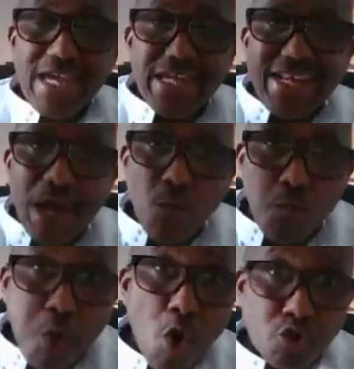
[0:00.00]
in our
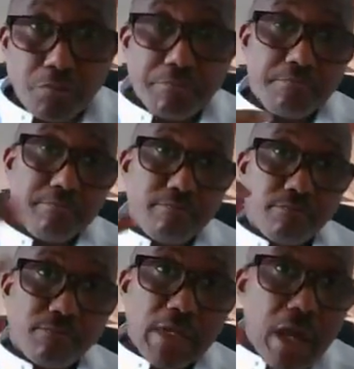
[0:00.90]
both,
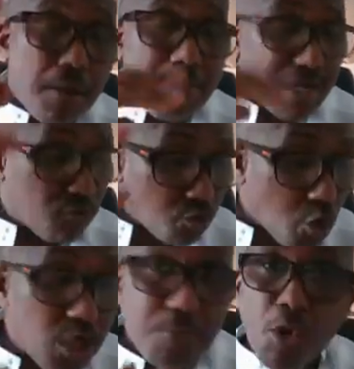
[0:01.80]
not
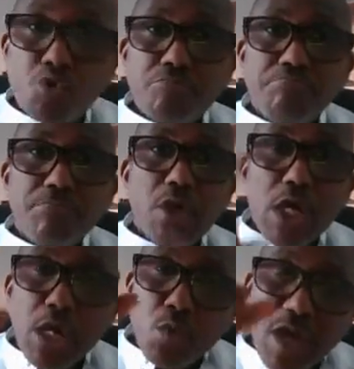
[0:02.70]
only both,
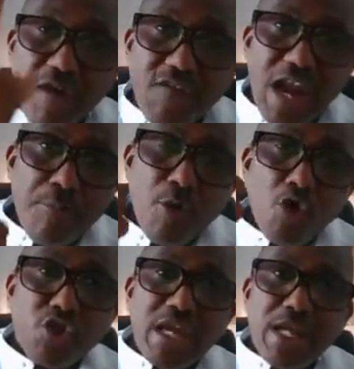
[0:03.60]
it would have helped
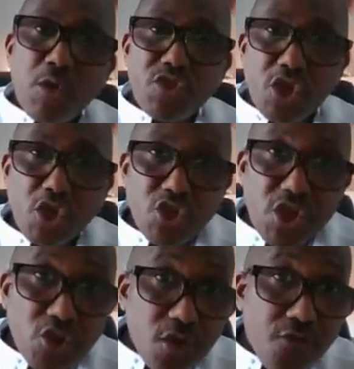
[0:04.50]
us in our security
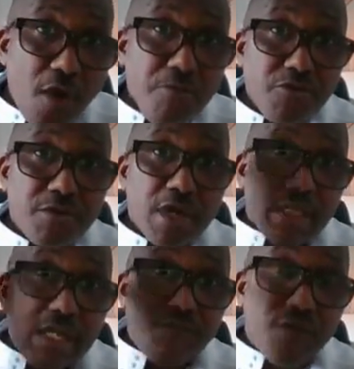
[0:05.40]
sector reforms,
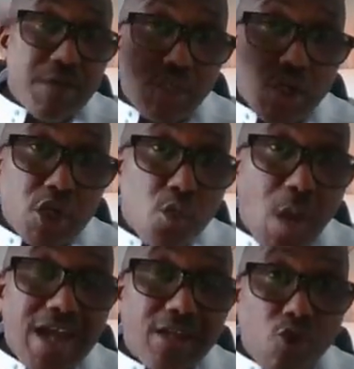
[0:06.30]
the information
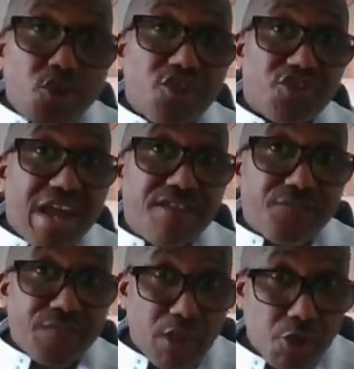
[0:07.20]
required to understand the
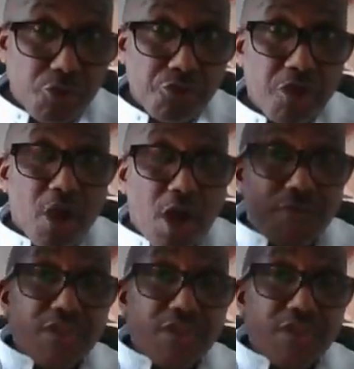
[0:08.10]
failures of the